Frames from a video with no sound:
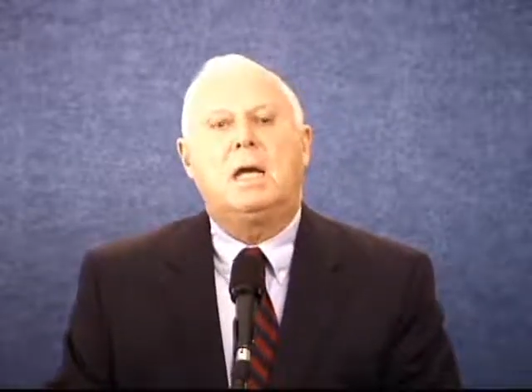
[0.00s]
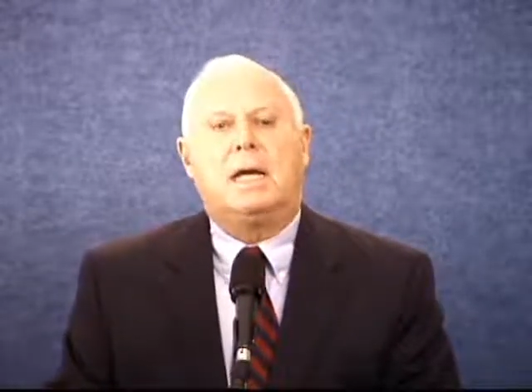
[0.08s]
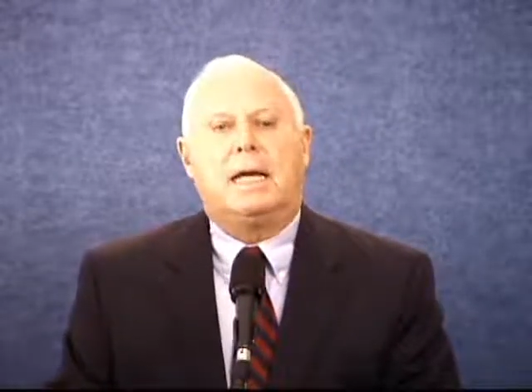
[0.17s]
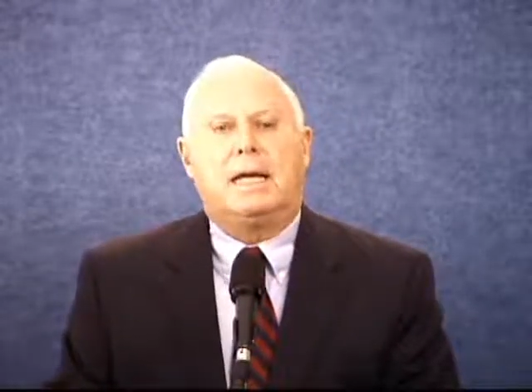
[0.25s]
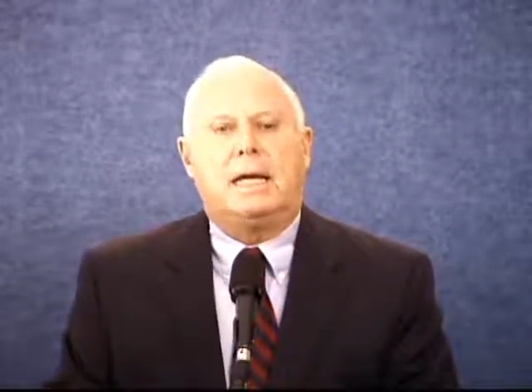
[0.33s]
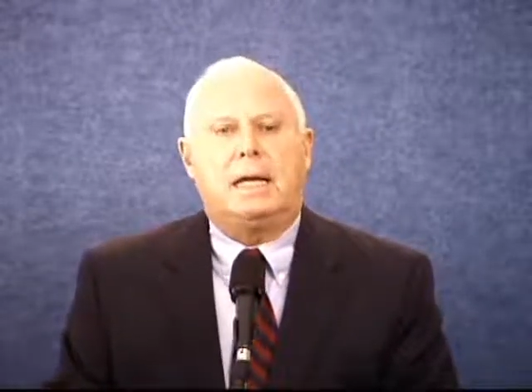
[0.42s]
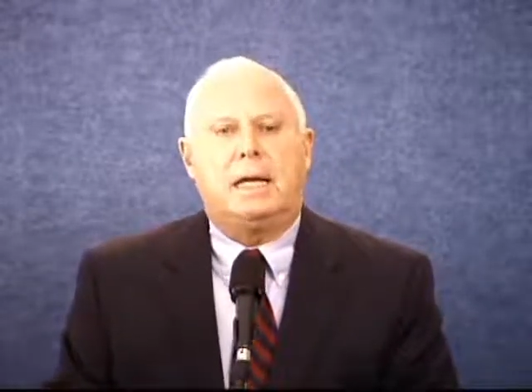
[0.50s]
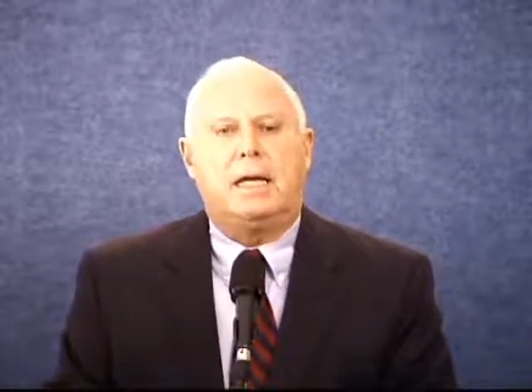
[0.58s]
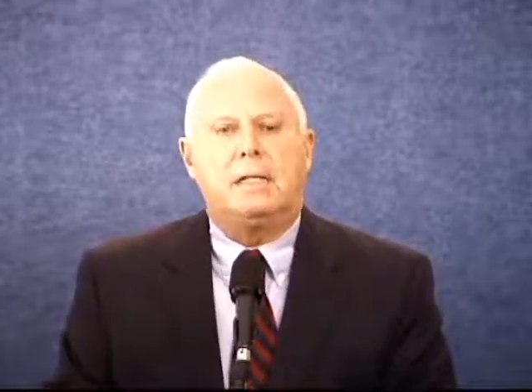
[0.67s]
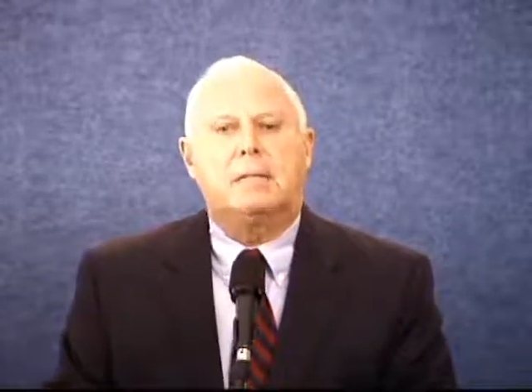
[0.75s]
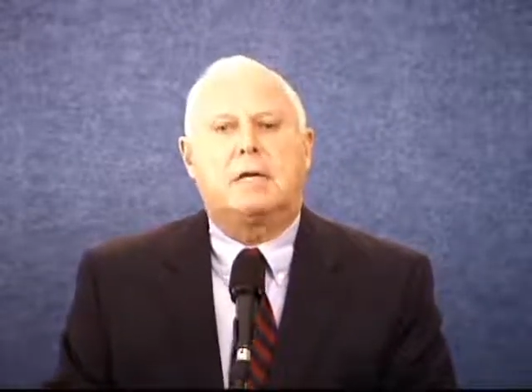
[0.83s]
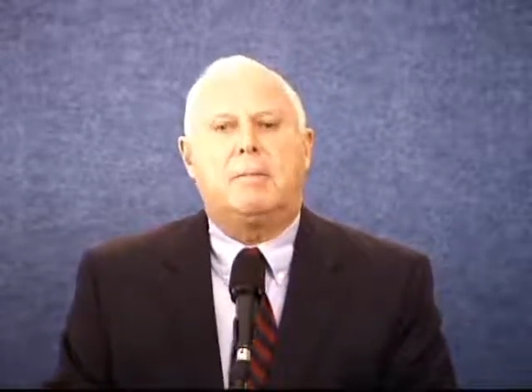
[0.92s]
Illegal
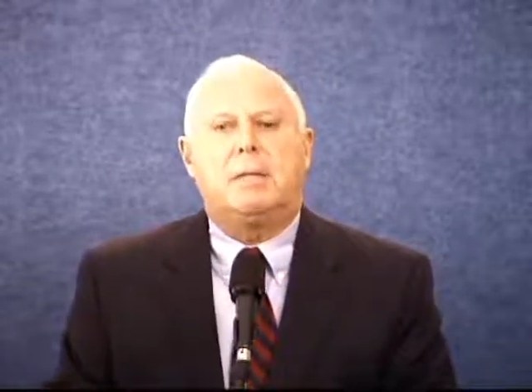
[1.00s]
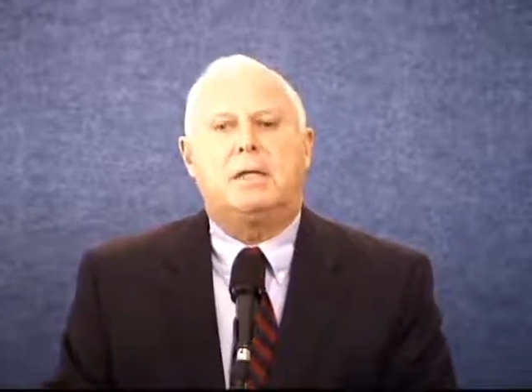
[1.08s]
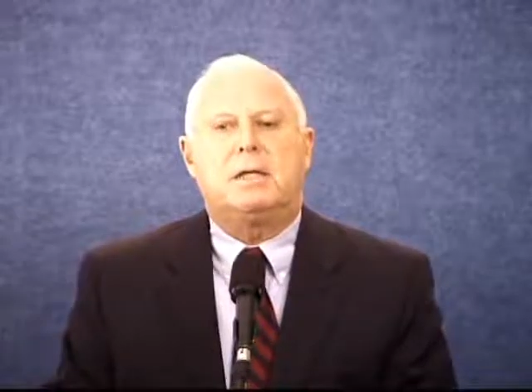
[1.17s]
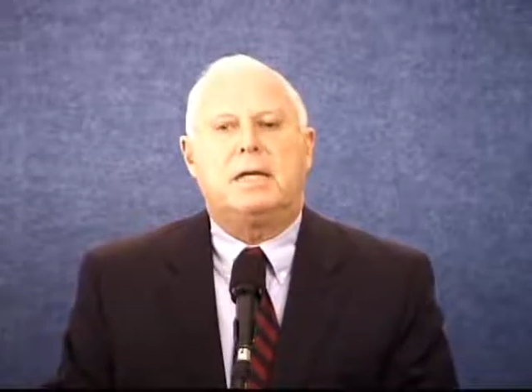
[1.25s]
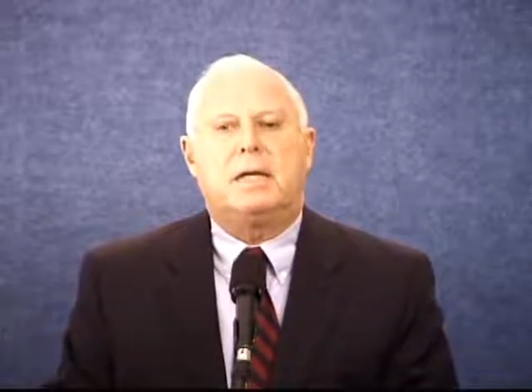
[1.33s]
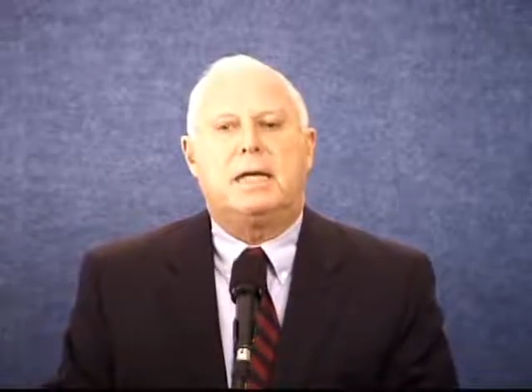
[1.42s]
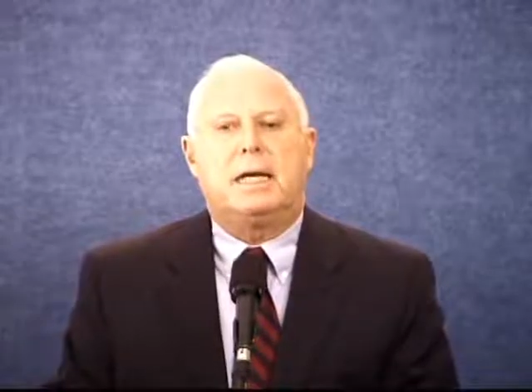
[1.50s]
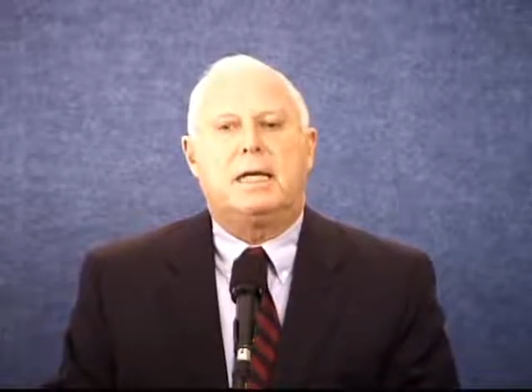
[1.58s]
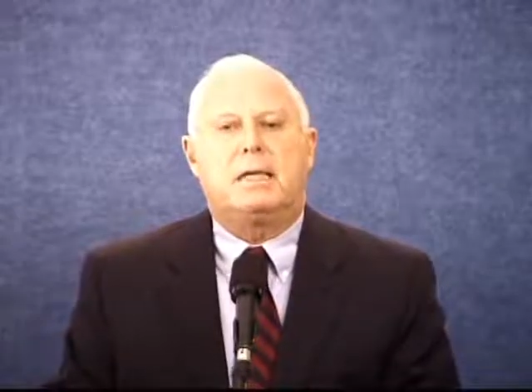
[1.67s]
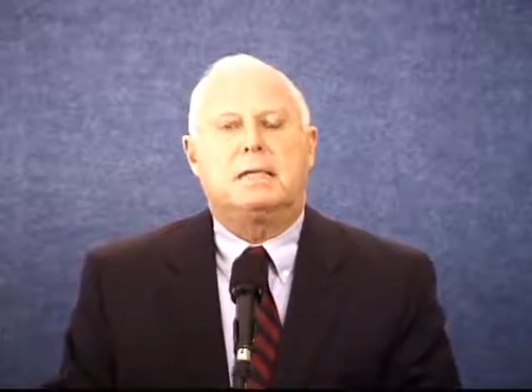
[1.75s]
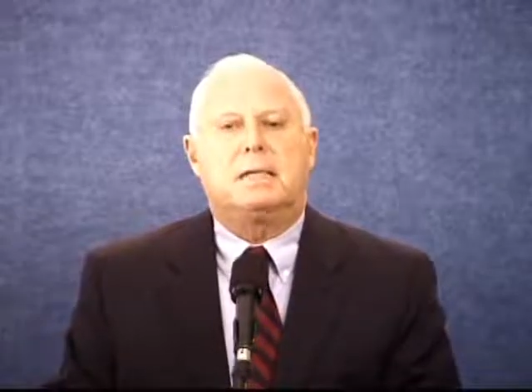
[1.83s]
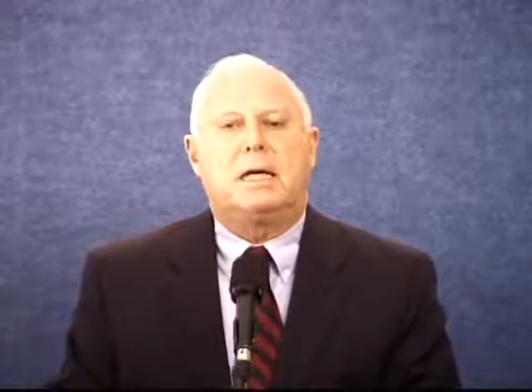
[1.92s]
aliens come into the
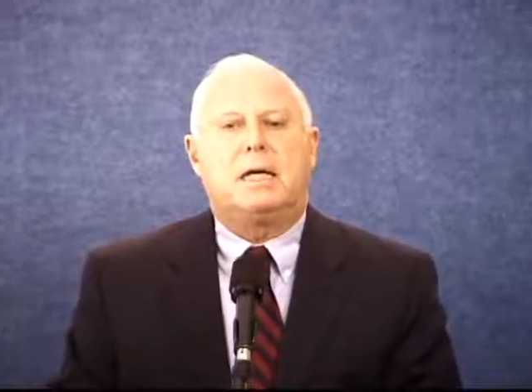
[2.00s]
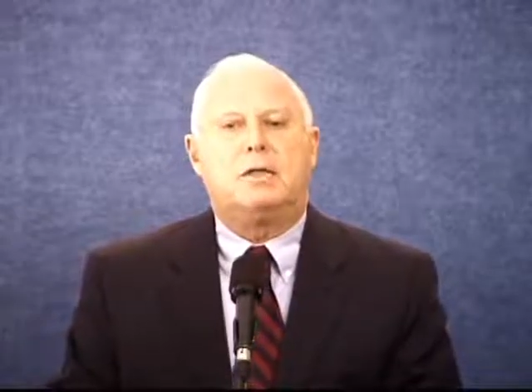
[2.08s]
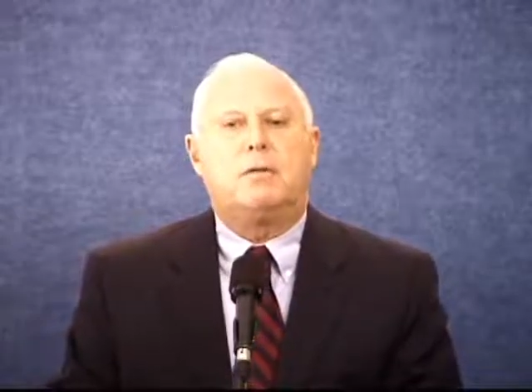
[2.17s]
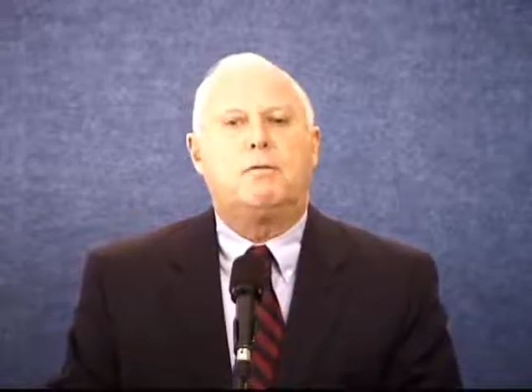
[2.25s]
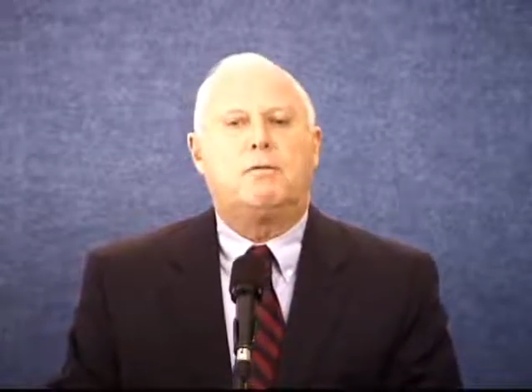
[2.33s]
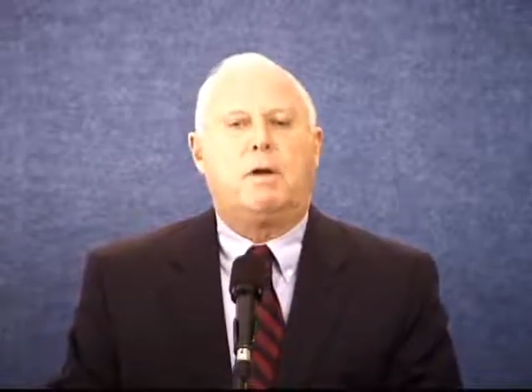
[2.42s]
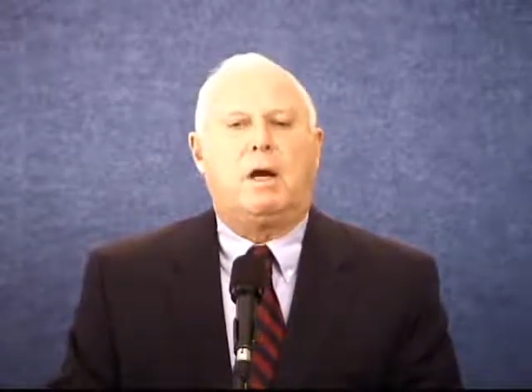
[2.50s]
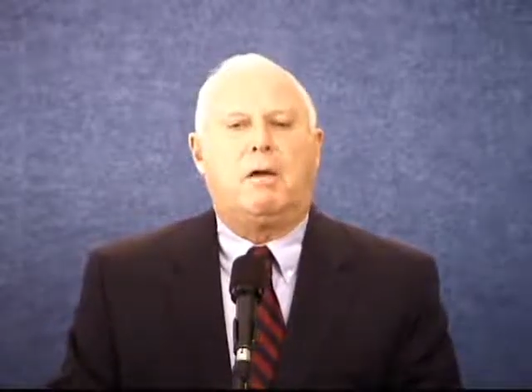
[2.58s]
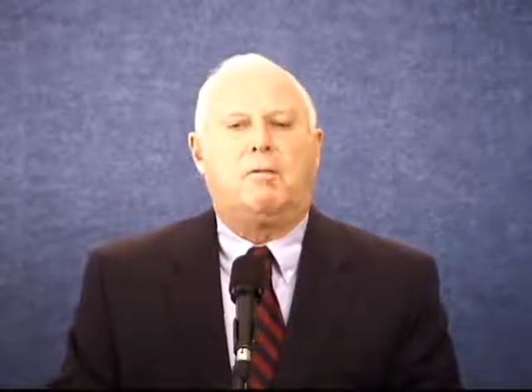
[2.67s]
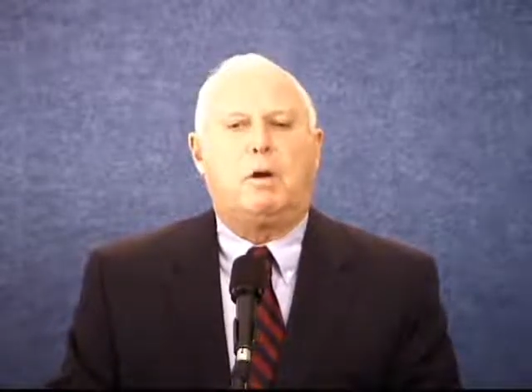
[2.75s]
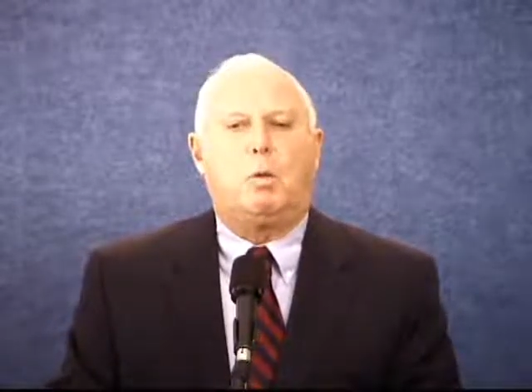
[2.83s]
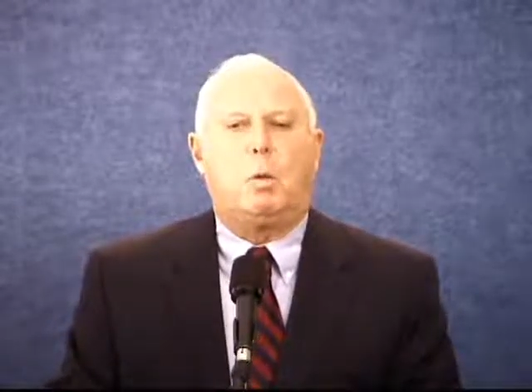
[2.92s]
United States for
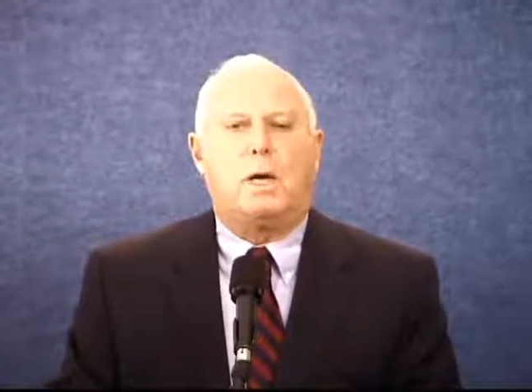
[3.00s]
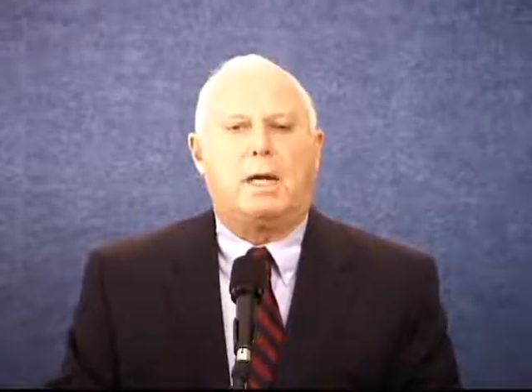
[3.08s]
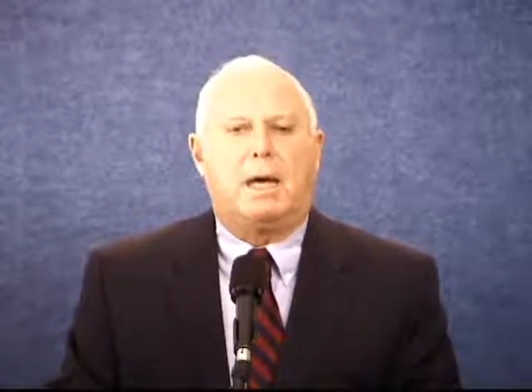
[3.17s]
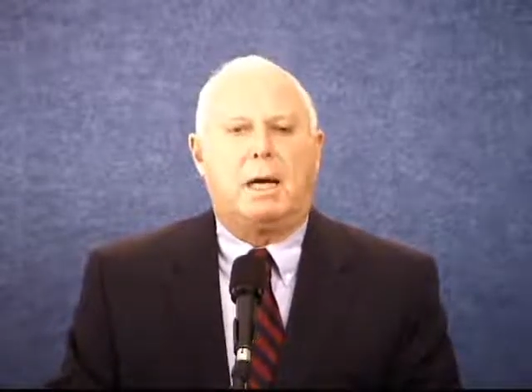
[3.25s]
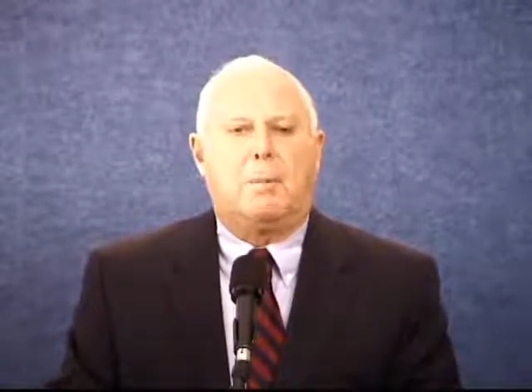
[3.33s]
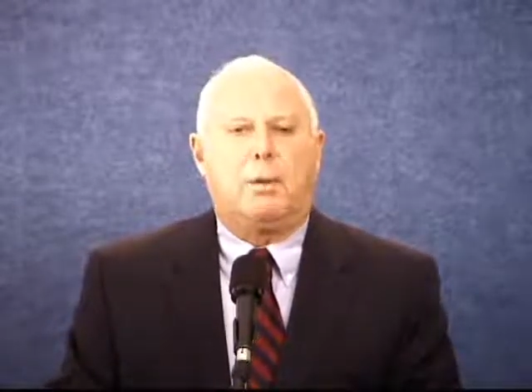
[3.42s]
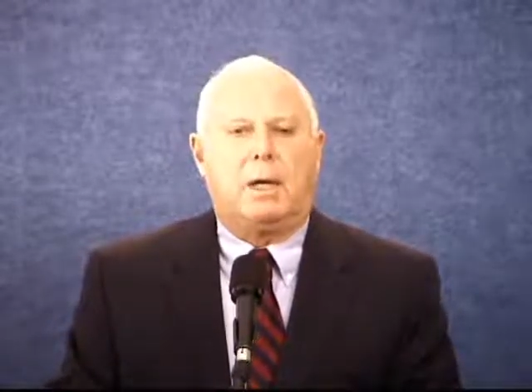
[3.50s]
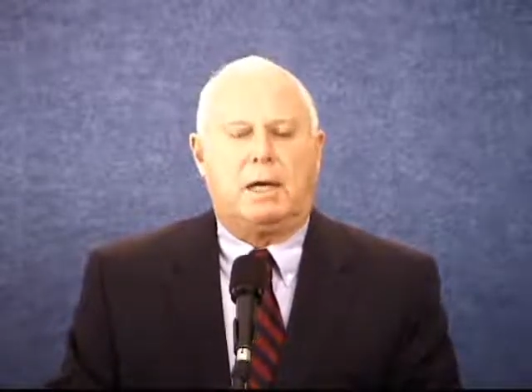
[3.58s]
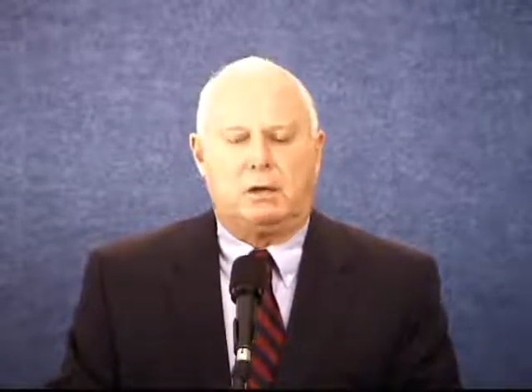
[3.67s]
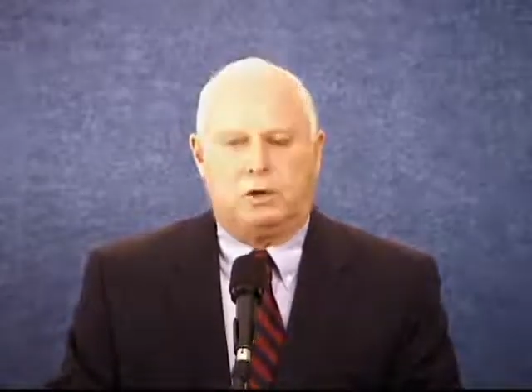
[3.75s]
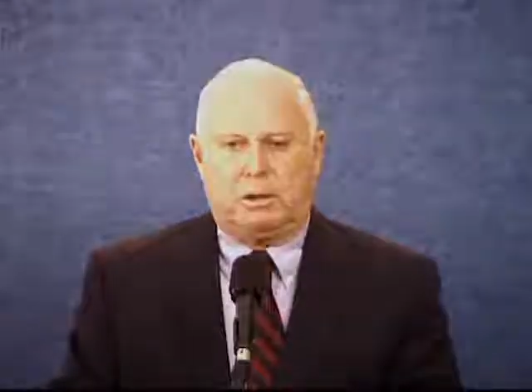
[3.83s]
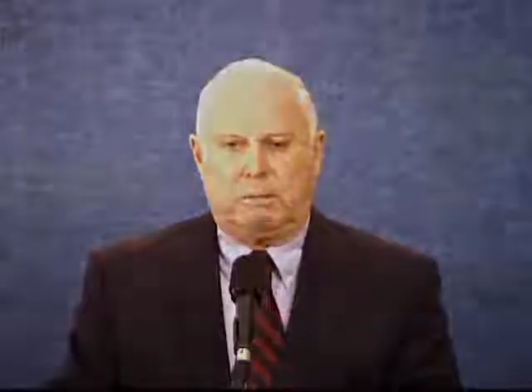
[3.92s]
every one
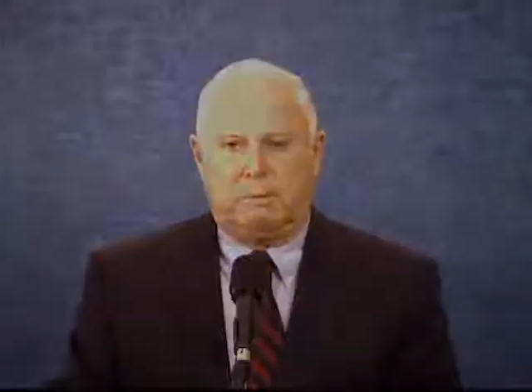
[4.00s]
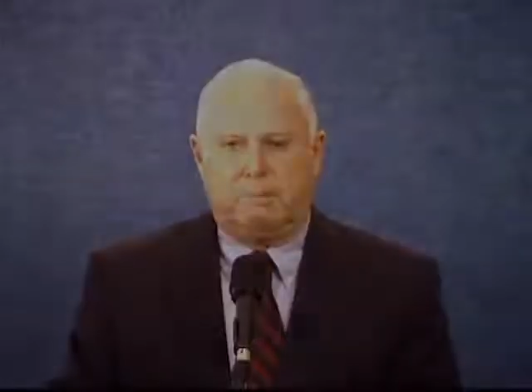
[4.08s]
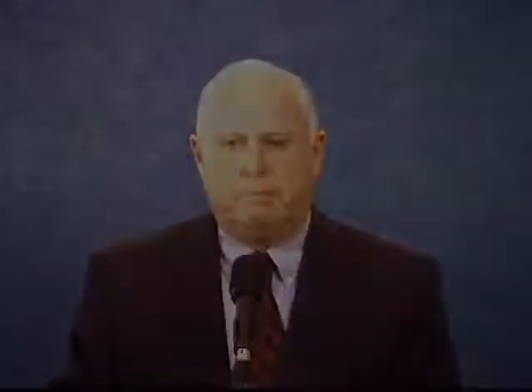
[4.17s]
apprehension.